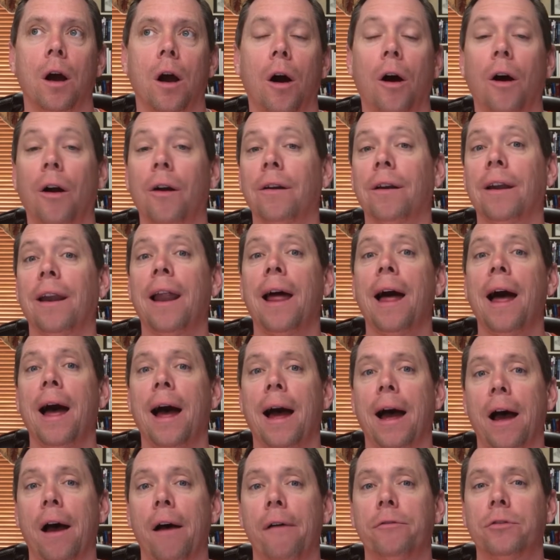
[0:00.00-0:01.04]
our
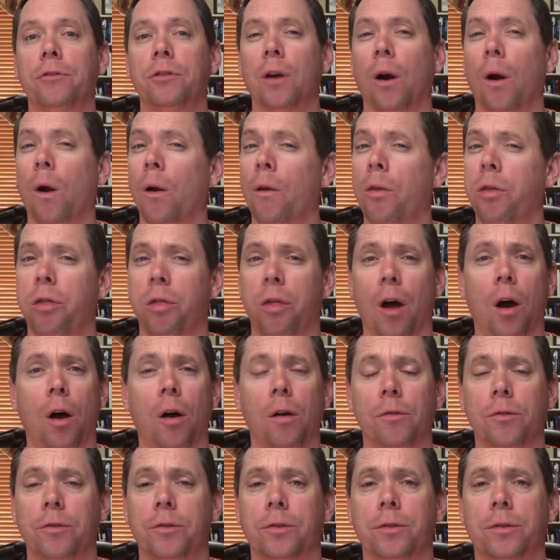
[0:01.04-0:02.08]
lives, our
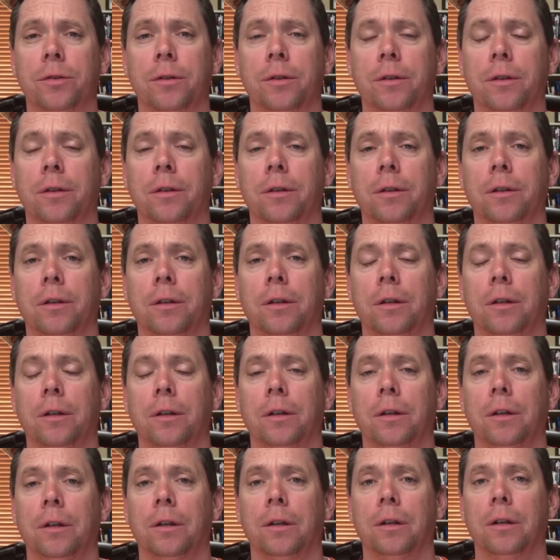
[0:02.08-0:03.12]
thoughts,
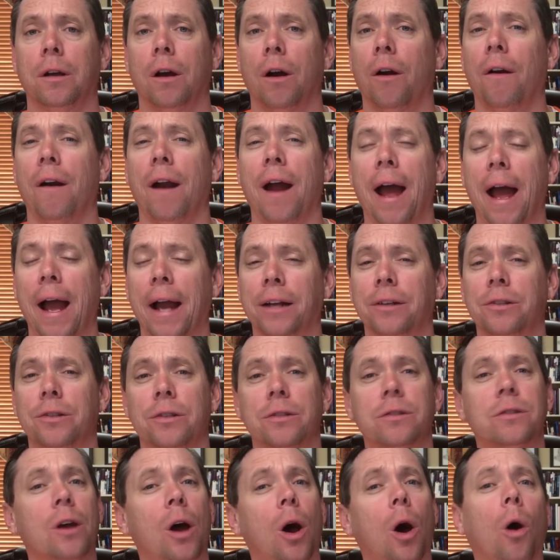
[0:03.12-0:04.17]
our
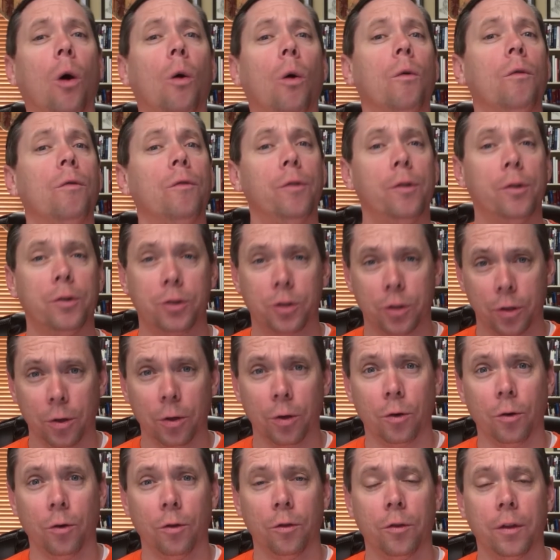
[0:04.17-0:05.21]
actions on the
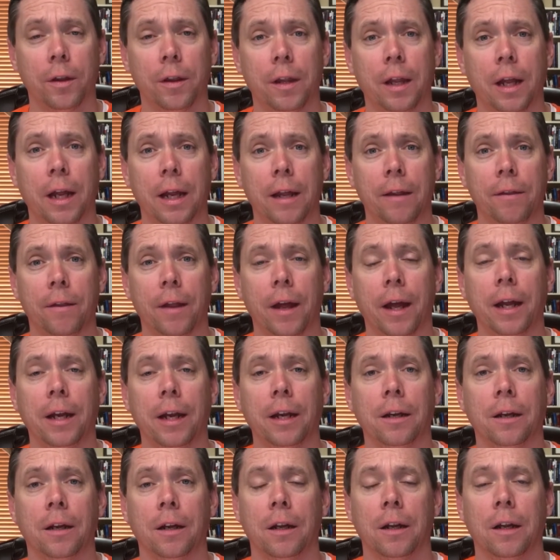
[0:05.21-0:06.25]
truth, and
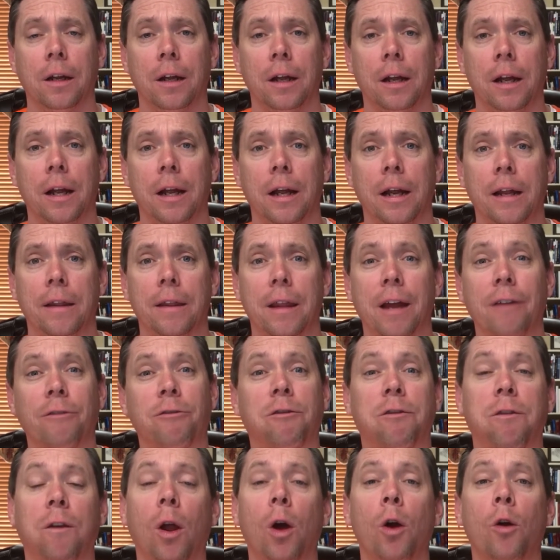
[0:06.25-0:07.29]
they
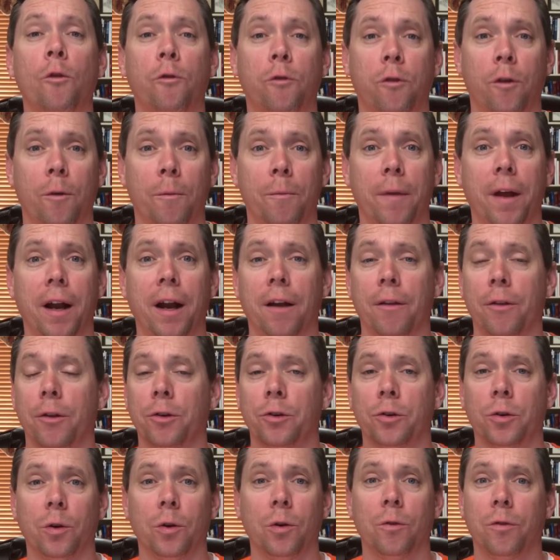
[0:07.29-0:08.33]
flow from there, the
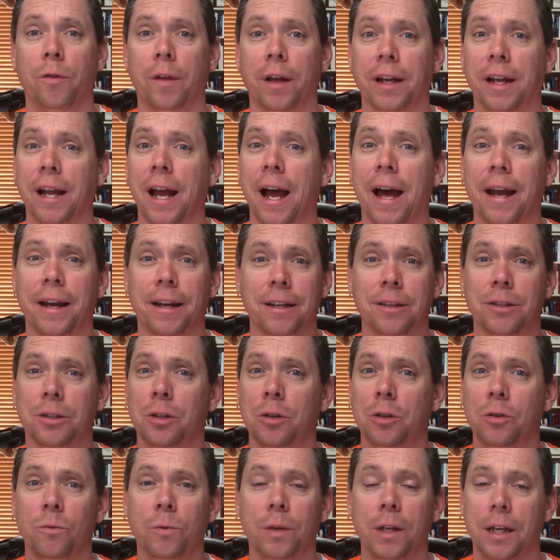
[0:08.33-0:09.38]
truth that God is
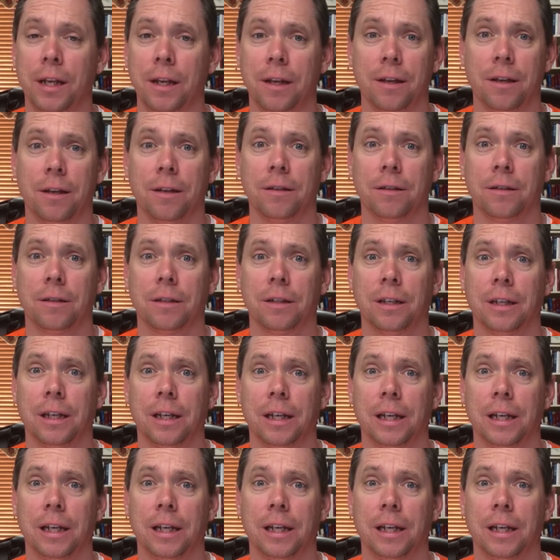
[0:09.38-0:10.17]
who he is,